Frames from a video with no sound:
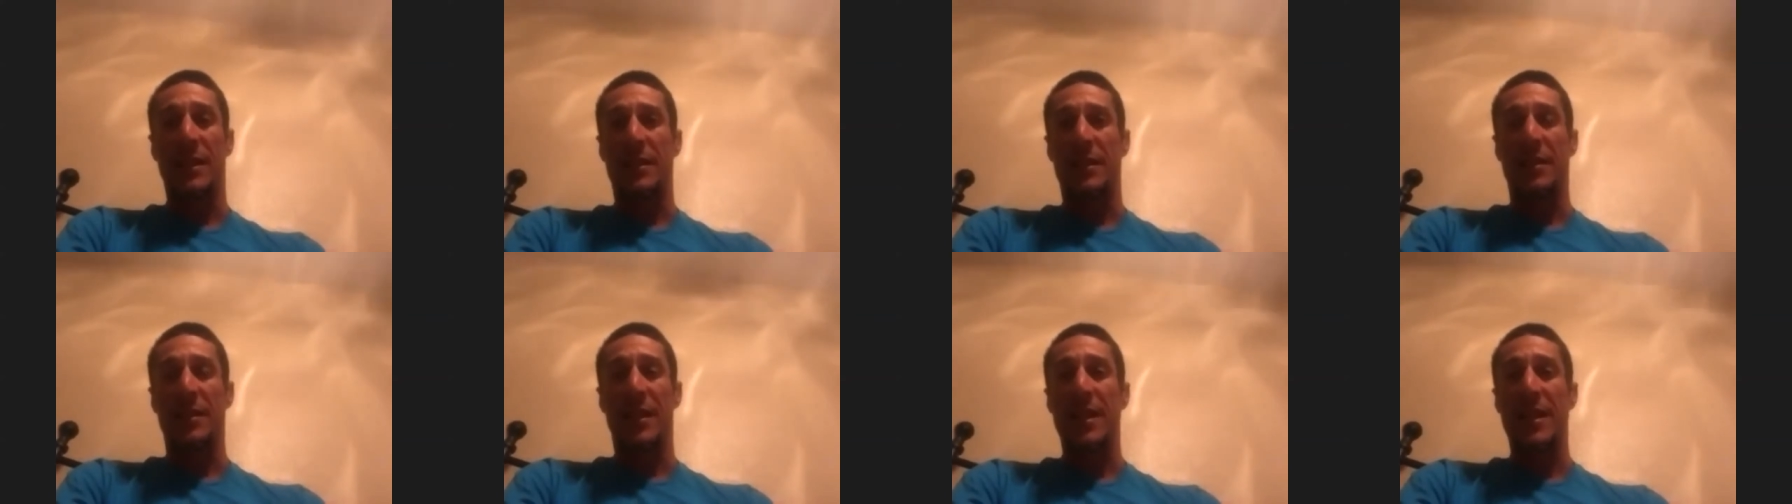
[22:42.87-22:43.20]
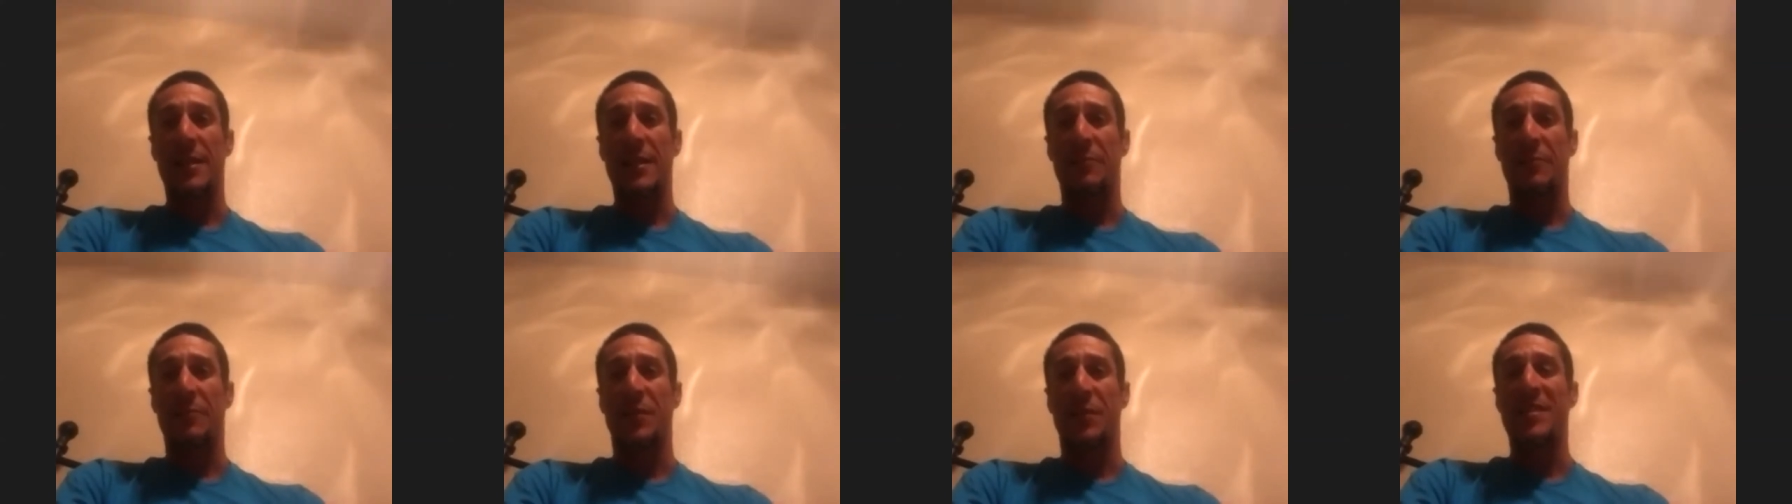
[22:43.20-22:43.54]

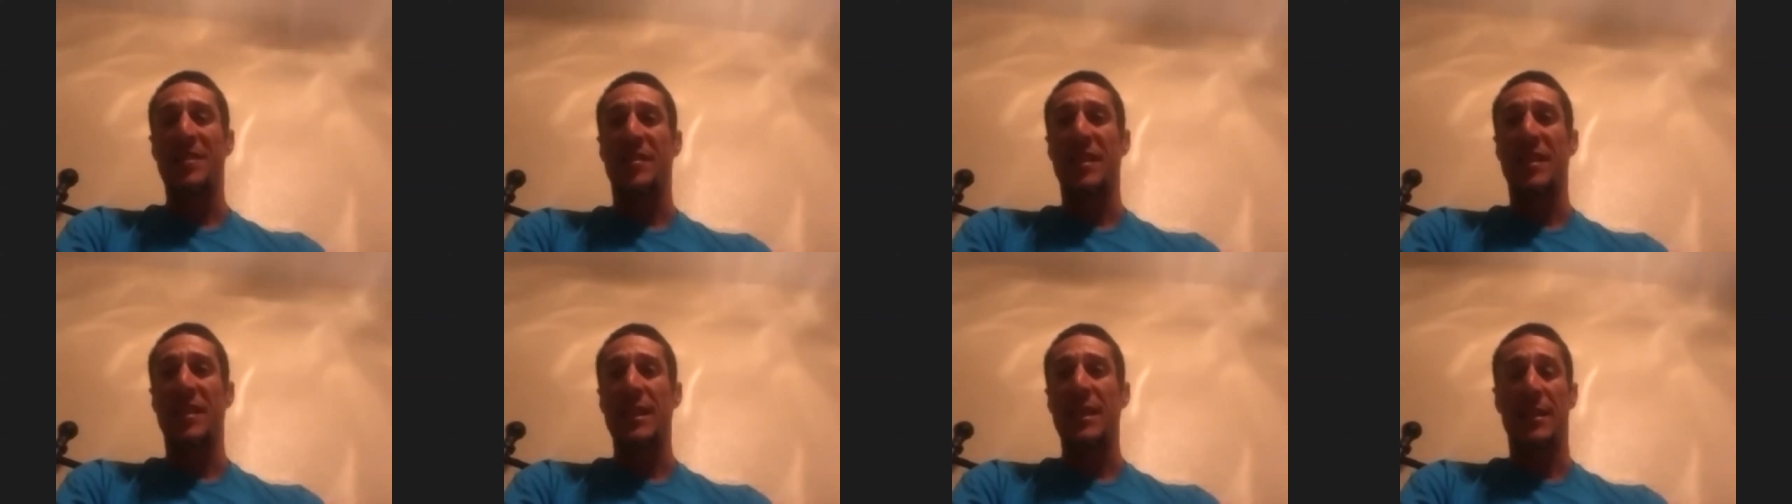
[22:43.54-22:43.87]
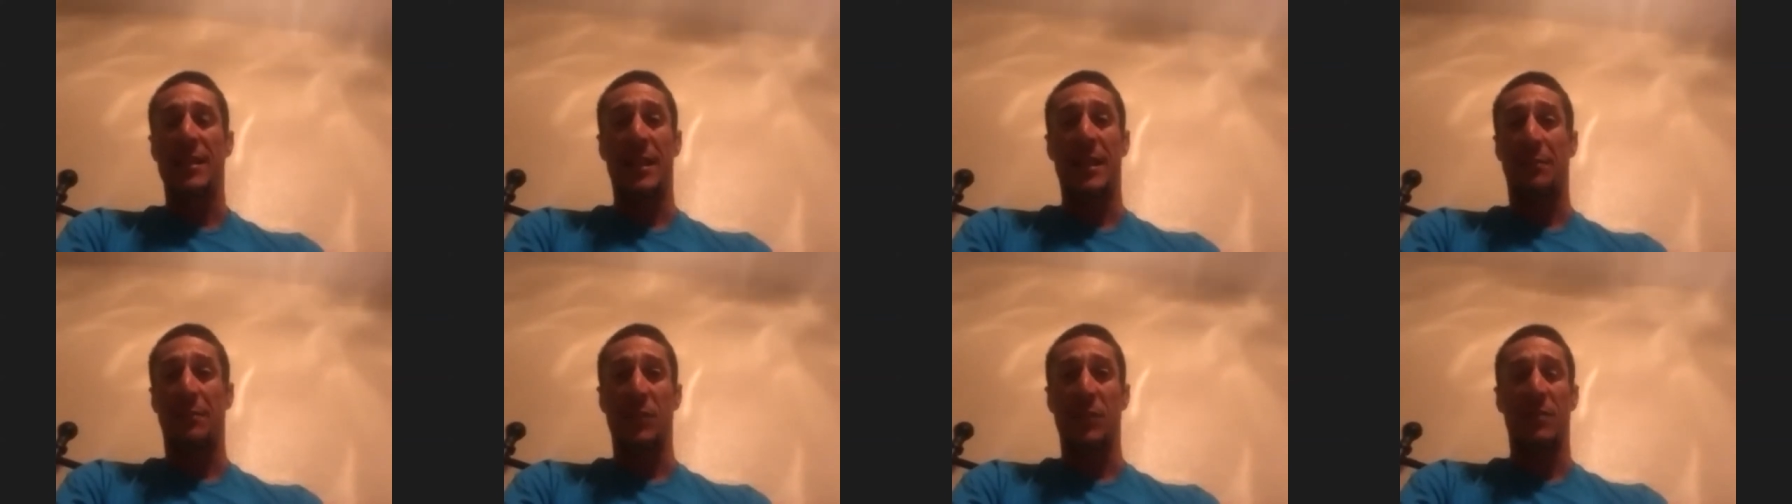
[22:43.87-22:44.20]
gear 15, and
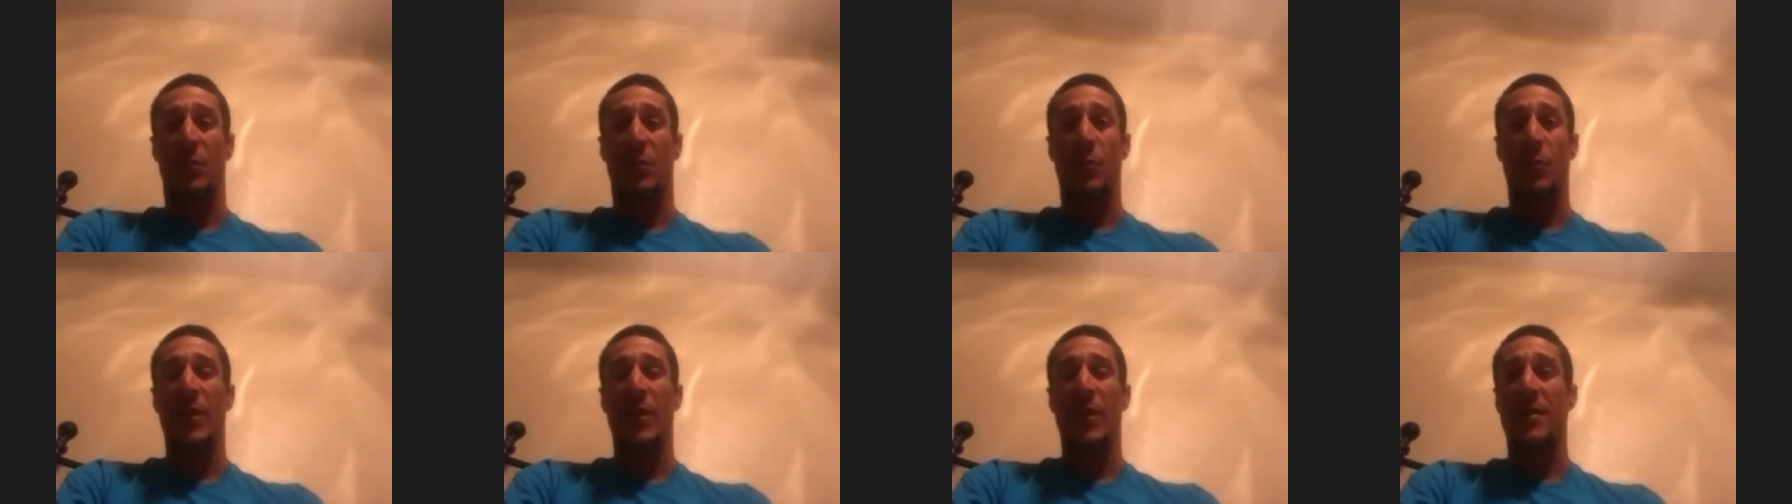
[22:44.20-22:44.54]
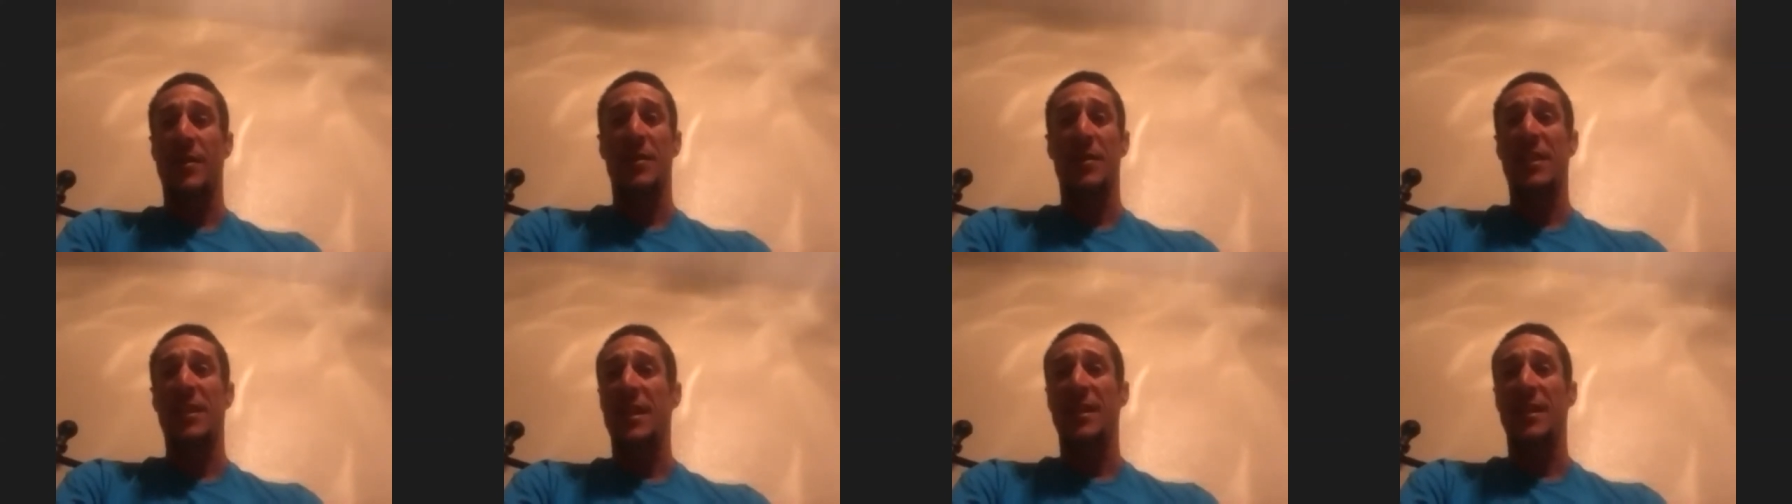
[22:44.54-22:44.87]
I'm already
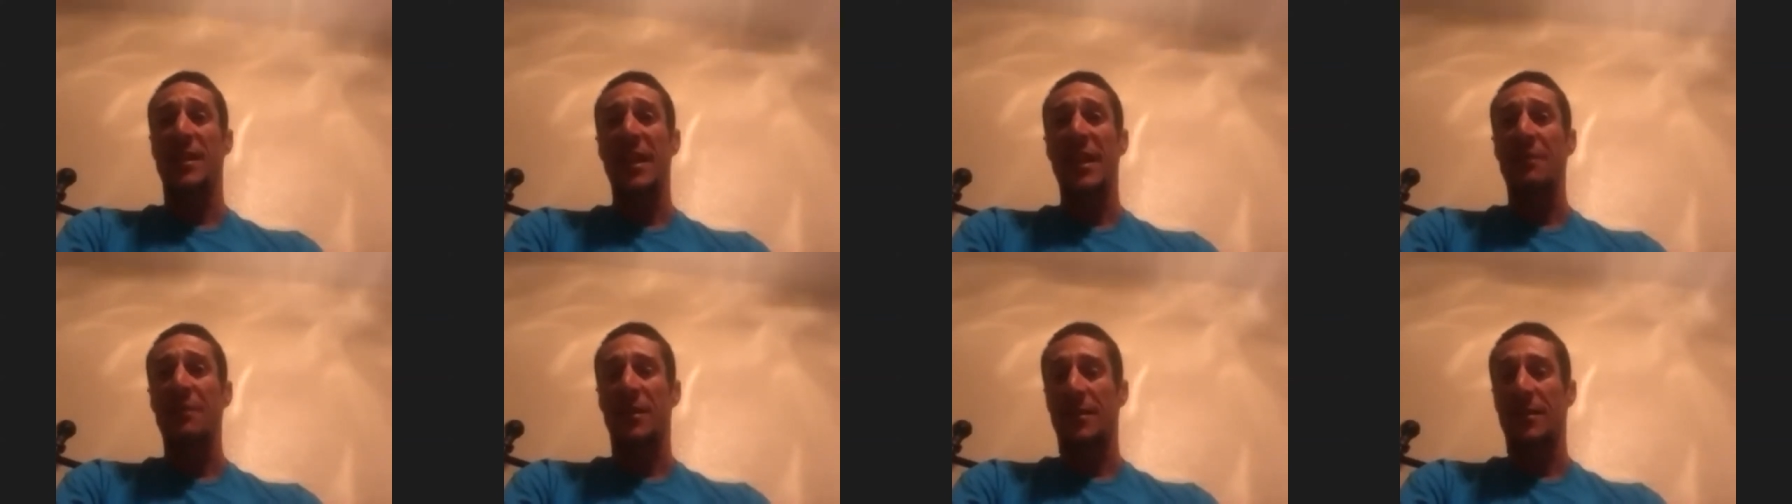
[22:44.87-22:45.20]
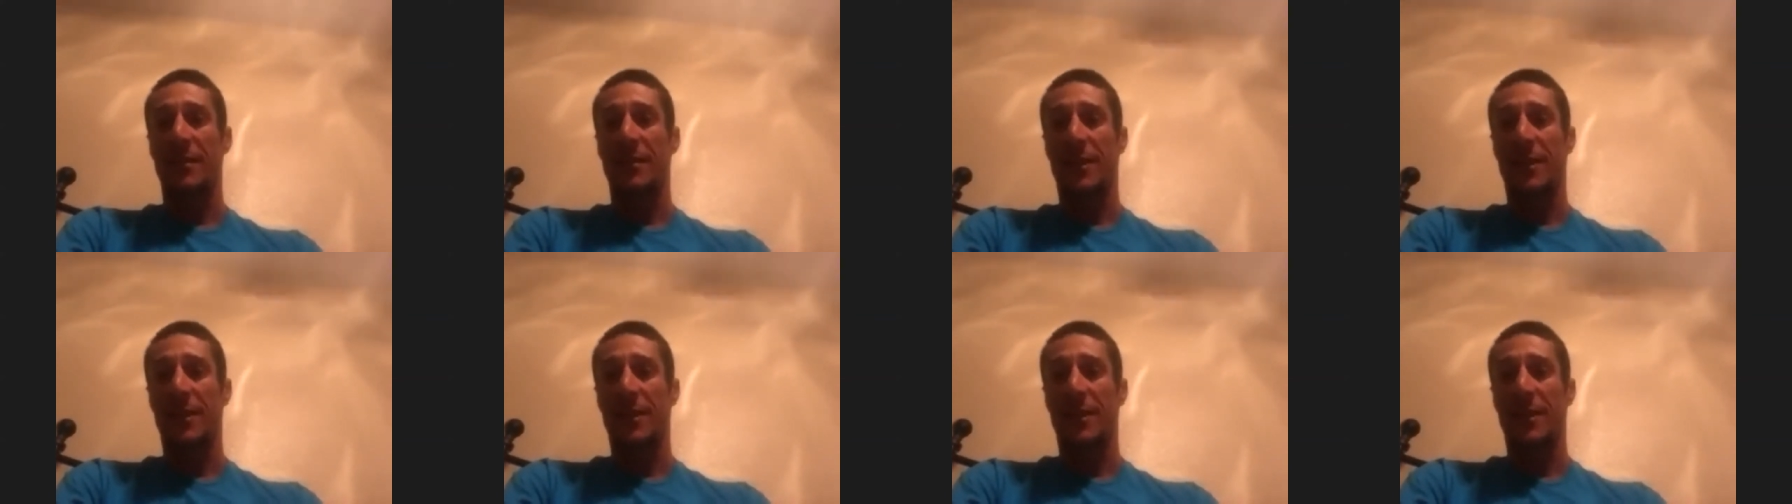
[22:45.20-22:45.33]
in 11.